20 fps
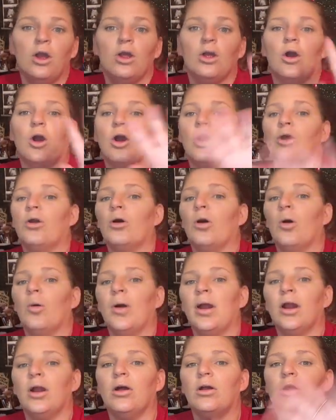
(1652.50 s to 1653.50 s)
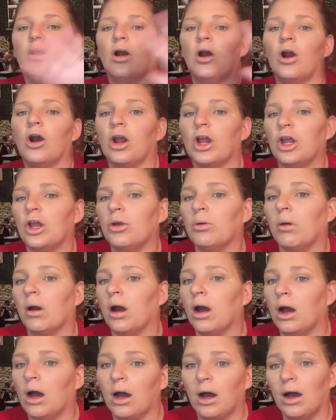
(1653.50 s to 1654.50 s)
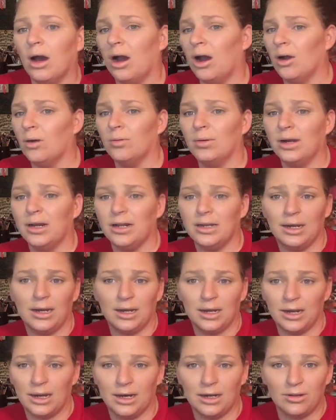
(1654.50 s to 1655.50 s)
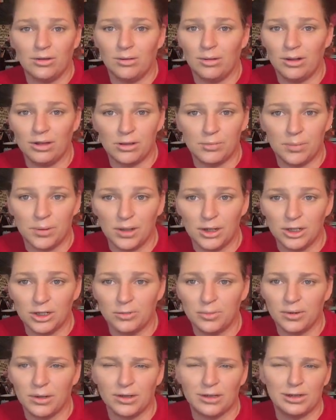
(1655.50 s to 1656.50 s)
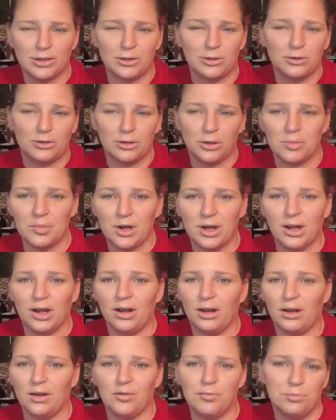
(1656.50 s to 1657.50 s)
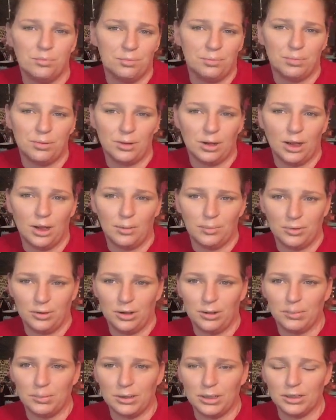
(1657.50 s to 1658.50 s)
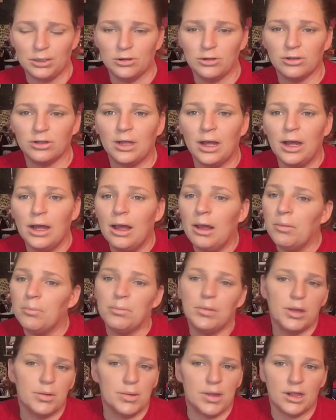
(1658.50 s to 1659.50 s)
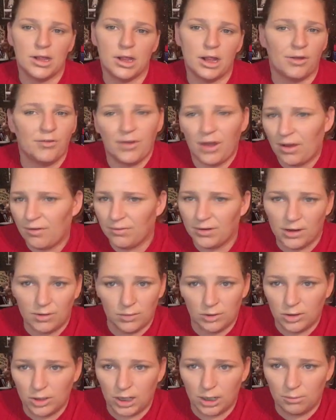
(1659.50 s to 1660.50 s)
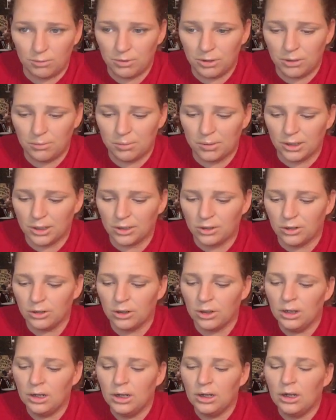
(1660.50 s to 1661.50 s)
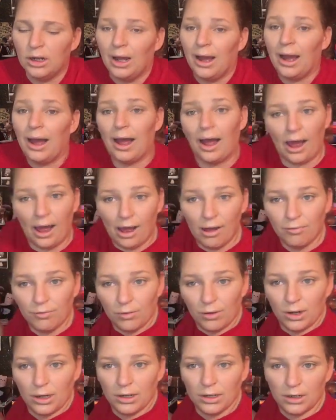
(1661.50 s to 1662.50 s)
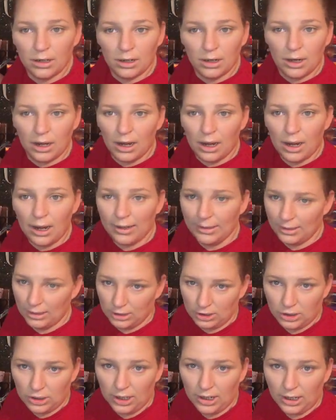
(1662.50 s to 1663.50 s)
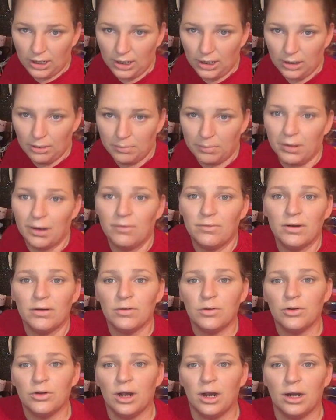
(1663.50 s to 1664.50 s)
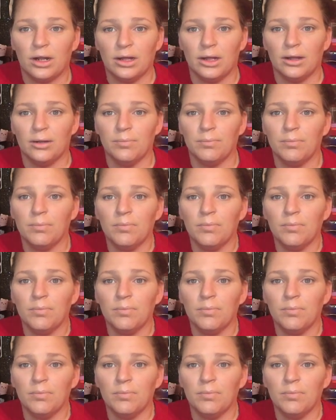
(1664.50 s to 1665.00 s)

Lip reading: Are you going to wait on it? Are you already dedicated to a sponge? Because I know so many love beauty blenders. Me, myself, I've never tried a beauty blender. I have one. I need to try, but I've never tried it yet.